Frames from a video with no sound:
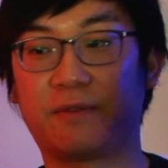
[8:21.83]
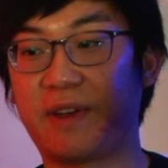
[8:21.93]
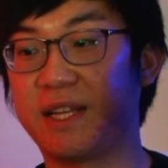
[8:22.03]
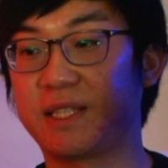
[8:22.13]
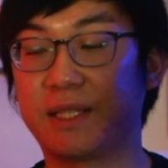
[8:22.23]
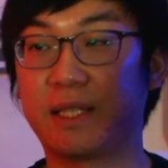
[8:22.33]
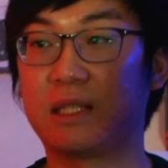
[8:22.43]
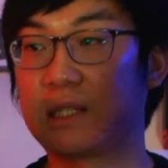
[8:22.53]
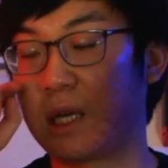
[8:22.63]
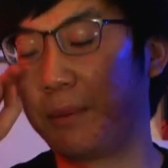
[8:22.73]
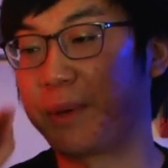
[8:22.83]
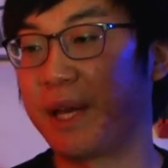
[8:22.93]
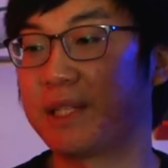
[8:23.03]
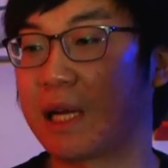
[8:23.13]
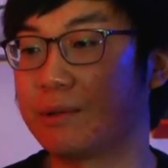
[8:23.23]
fans because this
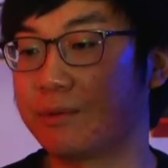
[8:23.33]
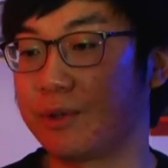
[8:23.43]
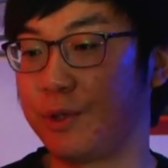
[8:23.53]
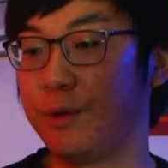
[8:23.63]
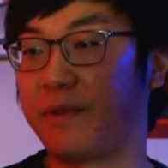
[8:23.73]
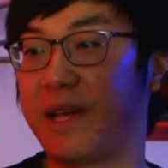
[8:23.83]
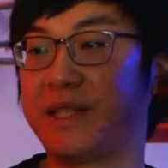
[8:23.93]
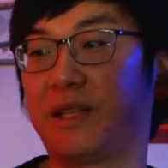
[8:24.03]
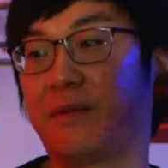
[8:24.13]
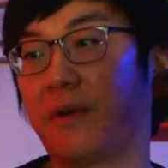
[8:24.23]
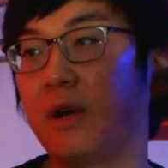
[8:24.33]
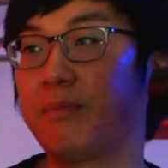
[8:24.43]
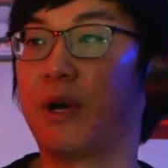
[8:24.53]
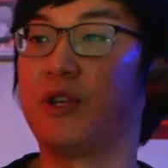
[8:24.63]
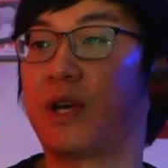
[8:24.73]
case comes with 2 fans in the front,
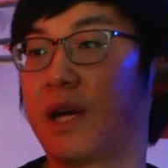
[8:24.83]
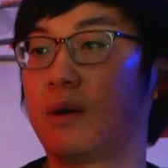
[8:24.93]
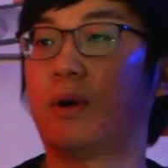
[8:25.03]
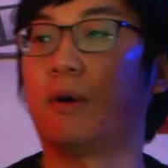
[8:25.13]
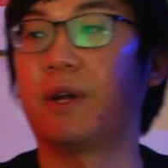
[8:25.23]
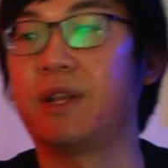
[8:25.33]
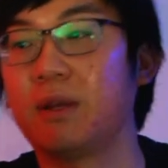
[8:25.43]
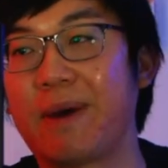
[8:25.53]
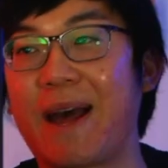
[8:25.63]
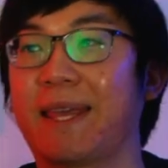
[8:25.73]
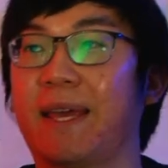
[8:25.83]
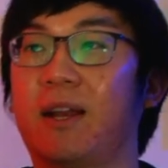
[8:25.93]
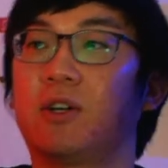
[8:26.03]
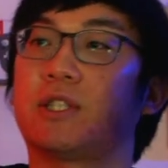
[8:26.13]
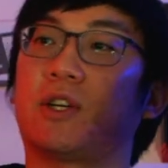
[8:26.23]
but you kind of want one in the back and
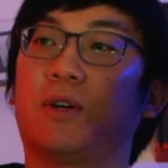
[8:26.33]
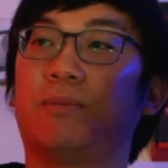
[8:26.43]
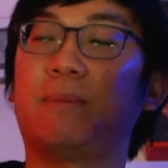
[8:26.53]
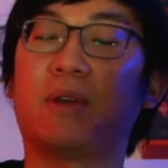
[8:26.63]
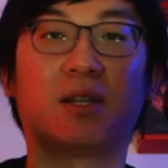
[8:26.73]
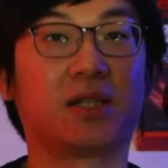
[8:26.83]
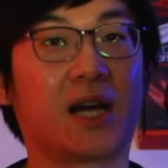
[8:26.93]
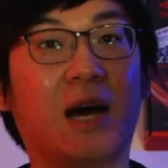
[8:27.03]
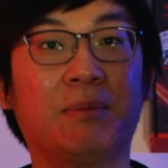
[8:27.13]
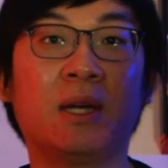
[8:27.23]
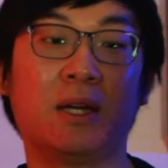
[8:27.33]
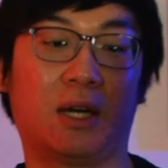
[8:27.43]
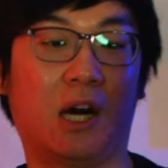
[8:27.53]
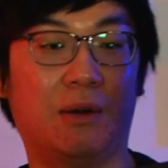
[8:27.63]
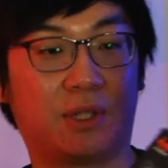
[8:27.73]
also maybe on top.
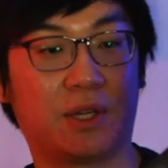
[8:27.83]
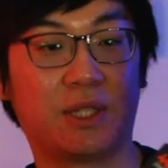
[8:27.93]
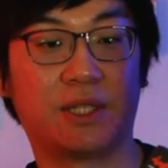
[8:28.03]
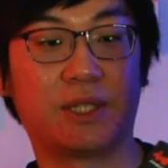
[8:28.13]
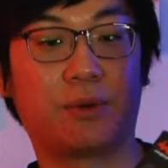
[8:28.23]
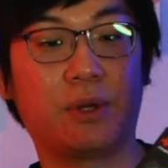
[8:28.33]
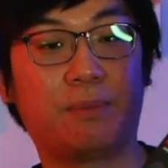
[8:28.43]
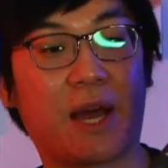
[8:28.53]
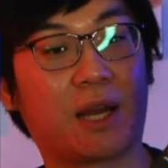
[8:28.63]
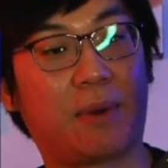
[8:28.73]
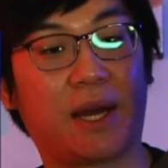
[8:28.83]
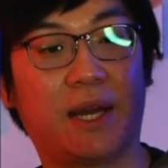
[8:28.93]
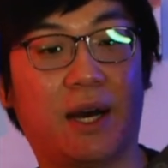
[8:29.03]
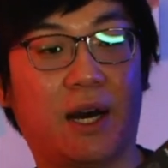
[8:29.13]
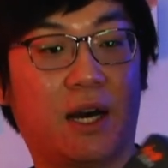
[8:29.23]
So this is a 3-pack by